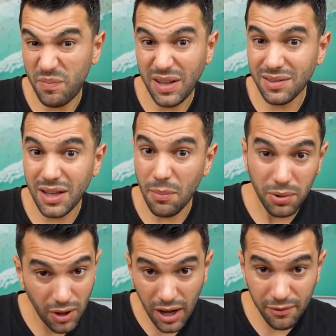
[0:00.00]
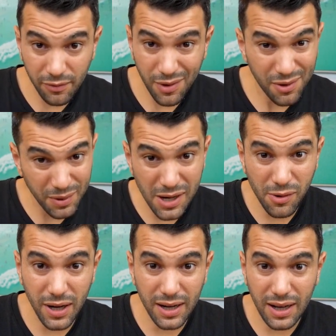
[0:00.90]
basically applied for 3
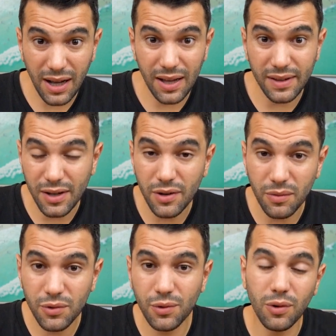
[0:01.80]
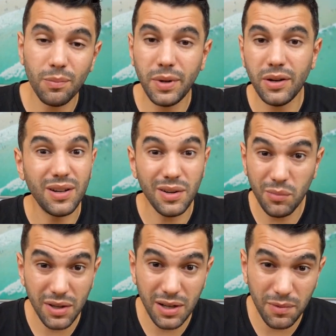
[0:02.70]
credit cards in a short period,
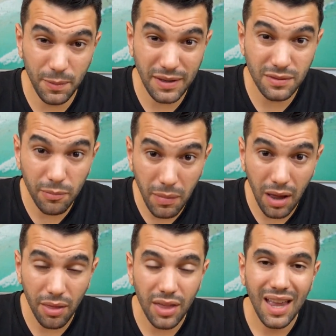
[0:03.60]
within the space of a month.